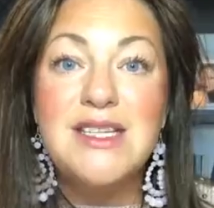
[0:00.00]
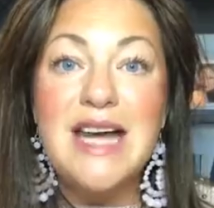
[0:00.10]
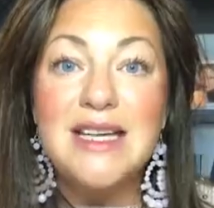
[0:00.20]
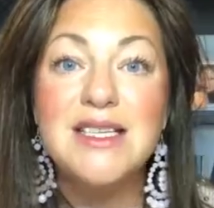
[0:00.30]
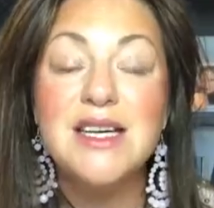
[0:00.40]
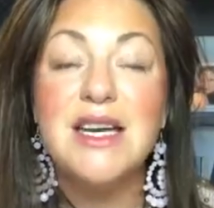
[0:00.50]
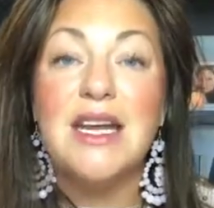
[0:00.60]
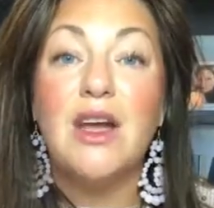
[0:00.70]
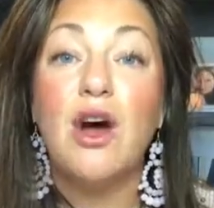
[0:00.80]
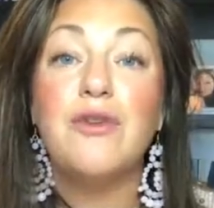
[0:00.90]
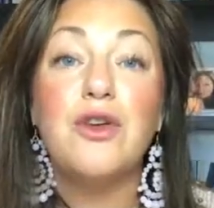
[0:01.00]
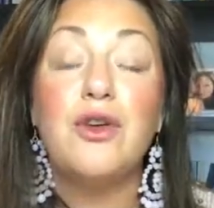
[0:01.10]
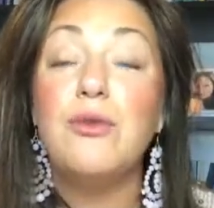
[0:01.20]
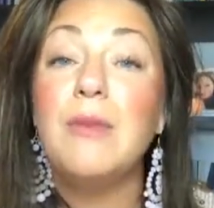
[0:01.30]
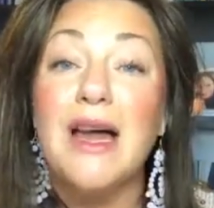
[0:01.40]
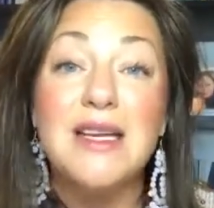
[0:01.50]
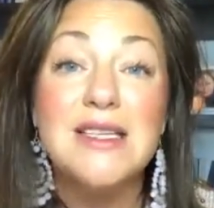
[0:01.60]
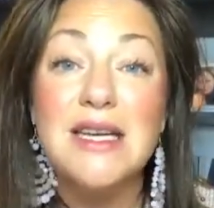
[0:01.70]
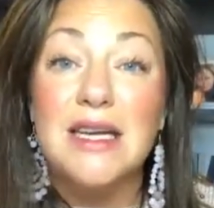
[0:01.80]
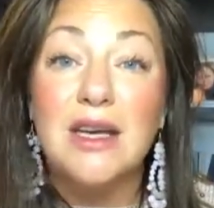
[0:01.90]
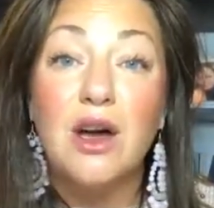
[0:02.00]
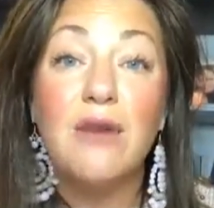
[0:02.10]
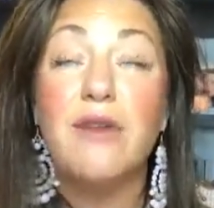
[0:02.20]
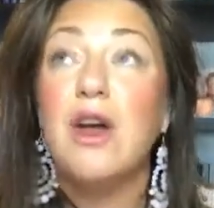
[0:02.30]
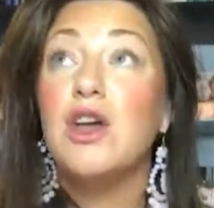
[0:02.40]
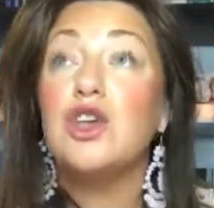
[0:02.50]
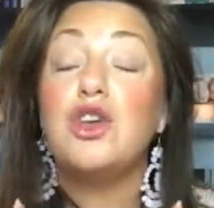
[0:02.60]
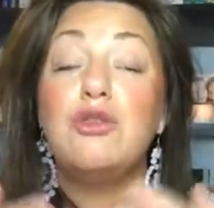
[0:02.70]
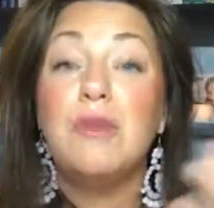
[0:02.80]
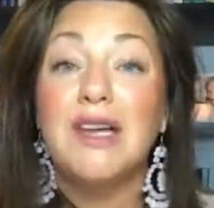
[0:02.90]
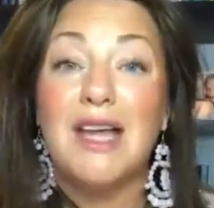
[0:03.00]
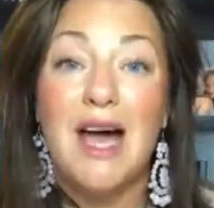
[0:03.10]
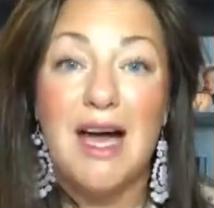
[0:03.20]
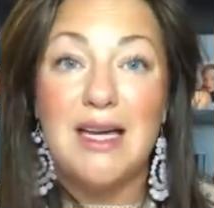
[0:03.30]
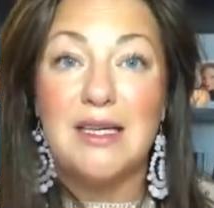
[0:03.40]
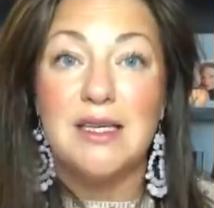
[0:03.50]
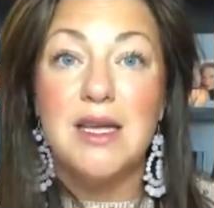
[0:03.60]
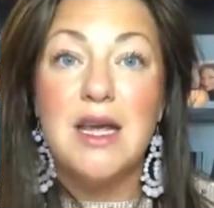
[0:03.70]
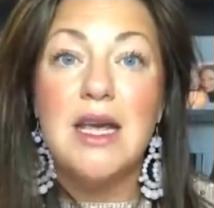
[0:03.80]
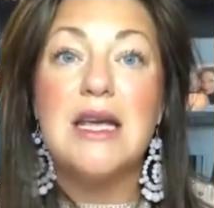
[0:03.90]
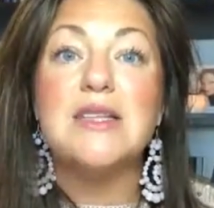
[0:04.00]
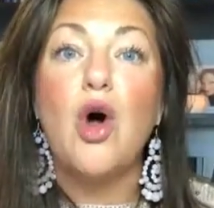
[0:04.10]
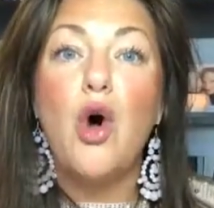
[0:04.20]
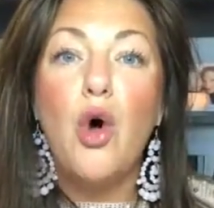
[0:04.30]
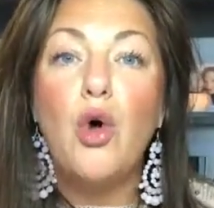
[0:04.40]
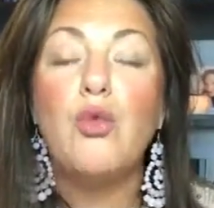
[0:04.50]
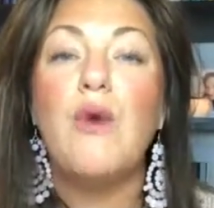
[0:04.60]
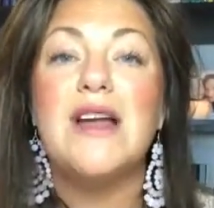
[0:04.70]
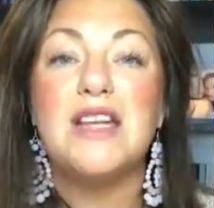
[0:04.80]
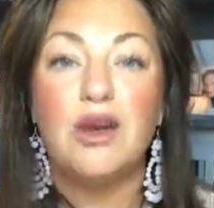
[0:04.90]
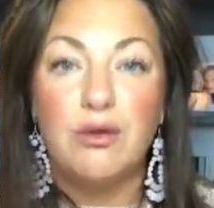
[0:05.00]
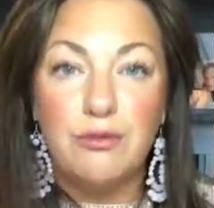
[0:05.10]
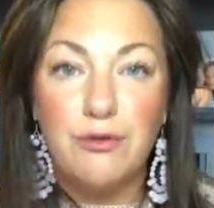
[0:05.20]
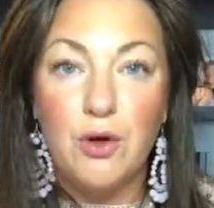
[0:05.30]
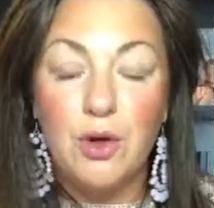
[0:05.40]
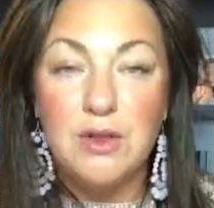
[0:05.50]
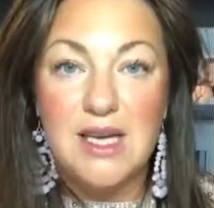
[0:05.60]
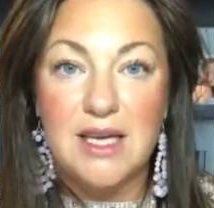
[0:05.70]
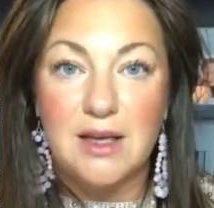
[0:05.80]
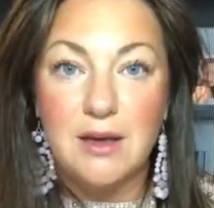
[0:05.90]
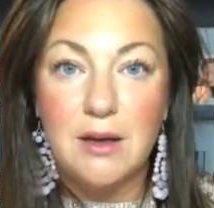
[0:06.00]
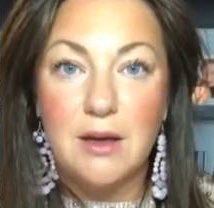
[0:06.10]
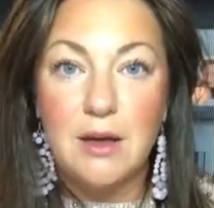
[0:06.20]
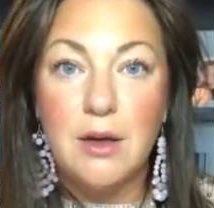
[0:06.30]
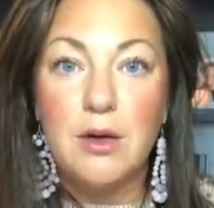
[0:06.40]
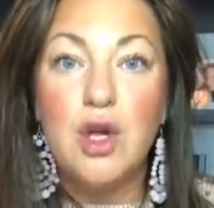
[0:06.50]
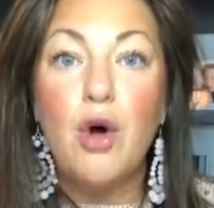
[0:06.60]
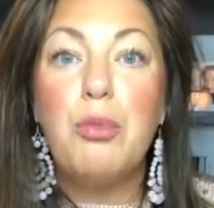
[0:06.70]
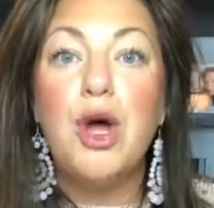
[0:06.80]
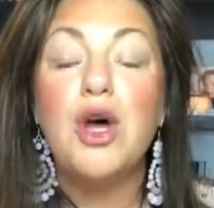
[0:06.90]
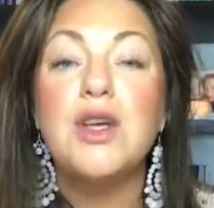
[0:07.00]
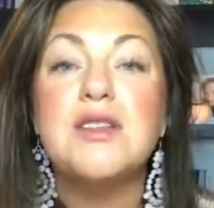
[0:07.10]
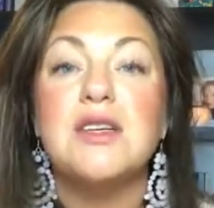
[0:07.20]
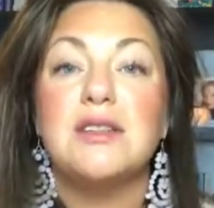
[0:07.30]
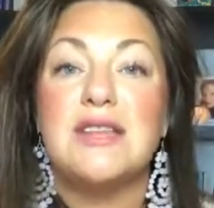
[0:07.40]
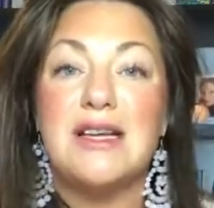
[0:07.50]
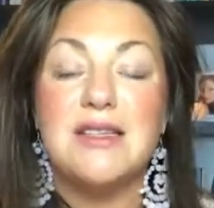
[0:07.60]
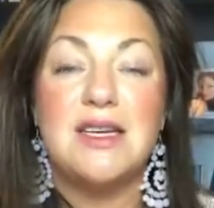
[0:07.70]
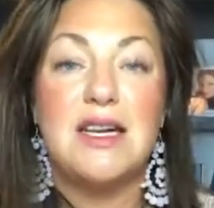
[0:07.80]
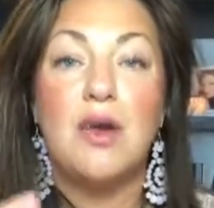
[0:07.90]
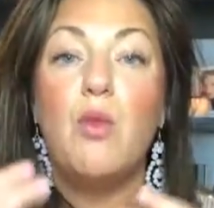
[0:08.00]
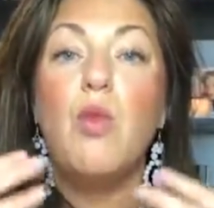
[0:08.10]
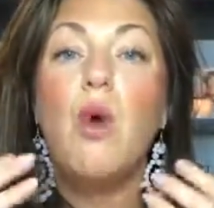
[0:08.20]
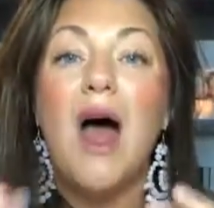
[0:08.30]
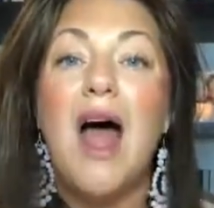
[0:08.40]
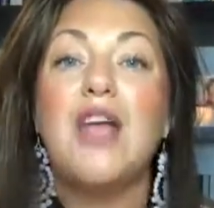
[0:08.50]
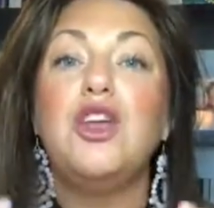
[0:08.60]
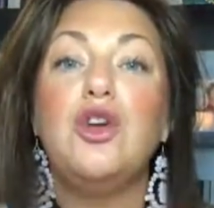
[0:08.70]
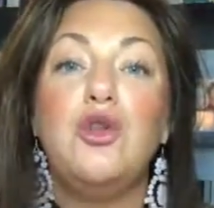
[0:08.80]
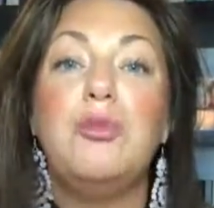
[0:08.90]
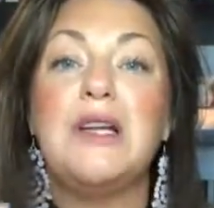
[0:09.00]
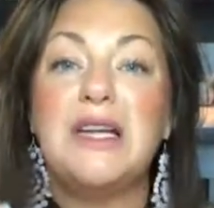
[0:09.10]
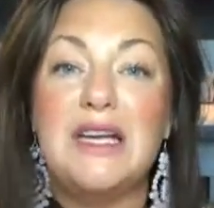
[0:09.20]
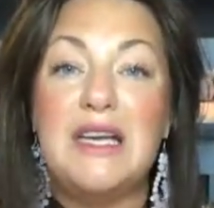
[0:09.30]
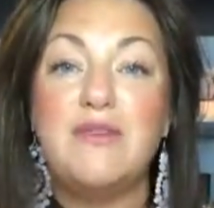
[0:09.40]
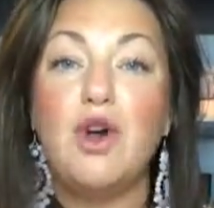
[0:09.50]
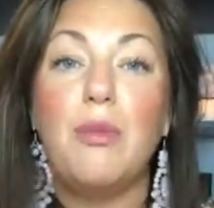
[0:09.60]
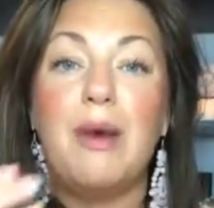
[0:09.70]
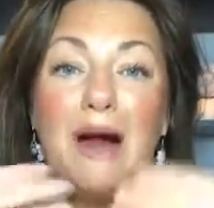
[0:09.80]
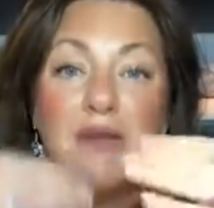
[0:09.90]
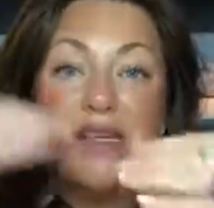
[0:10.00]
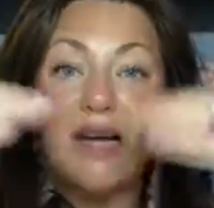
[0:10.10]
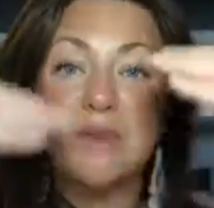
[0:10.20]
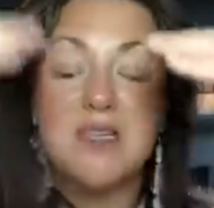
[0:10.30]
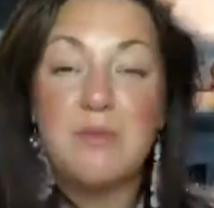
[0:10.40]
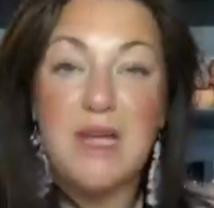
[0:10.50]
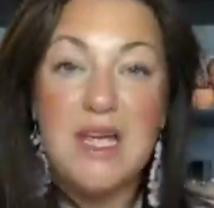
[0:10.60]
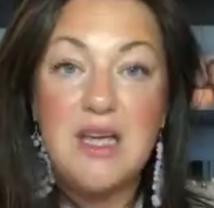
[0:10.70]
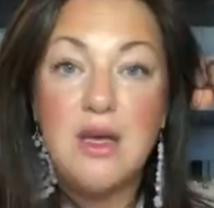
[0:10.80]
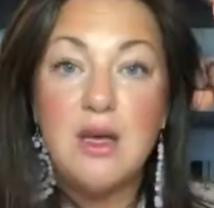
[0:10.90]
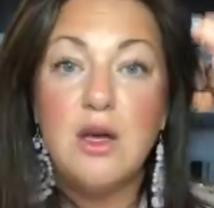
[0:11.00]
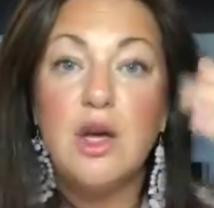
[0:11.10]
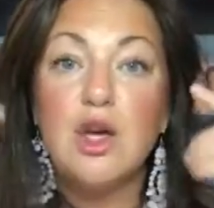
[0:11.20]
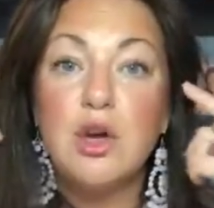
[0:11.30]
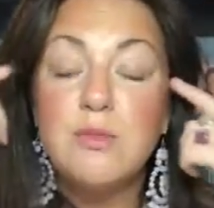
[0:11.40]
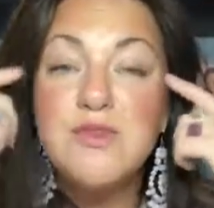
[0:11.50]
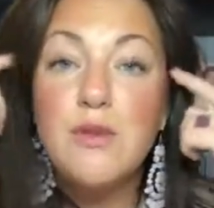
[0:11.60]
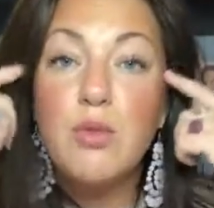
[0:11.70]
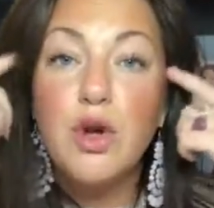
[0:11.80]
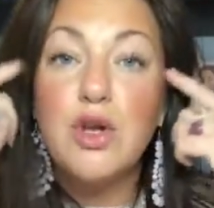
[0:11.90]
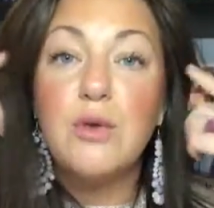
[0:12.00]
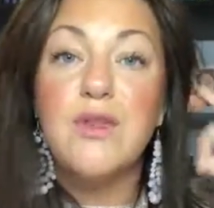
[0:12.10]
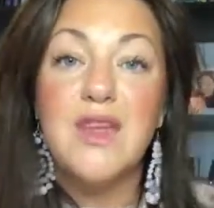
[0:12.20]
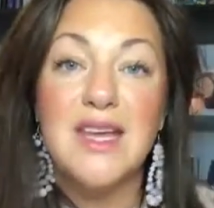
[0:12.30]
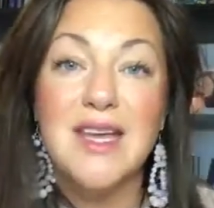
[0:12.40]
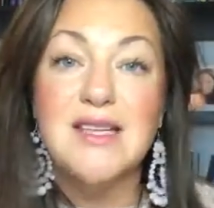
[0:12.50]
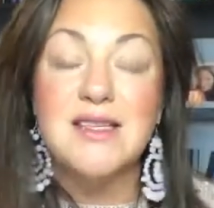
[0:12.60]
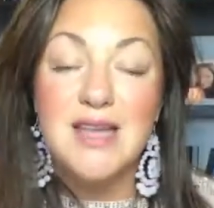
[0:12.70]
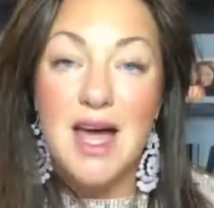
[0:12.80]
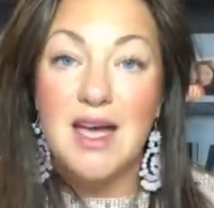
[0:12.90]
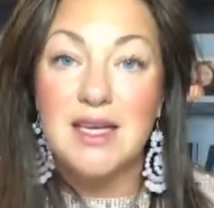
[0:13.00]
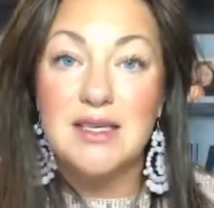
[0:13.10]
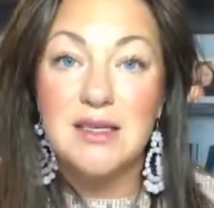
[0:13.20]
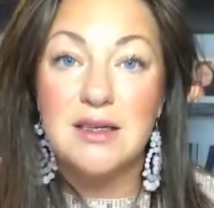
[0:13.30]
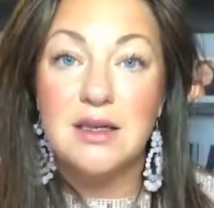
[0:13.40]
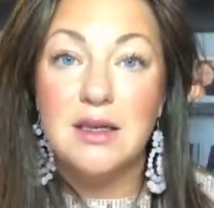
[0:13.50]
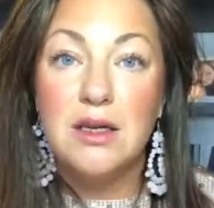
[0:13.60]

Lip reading: The destiny of humanity, of humankind, is already unfolding. Your personal destiny and where you believe your paradigm to be comes from what you think inside.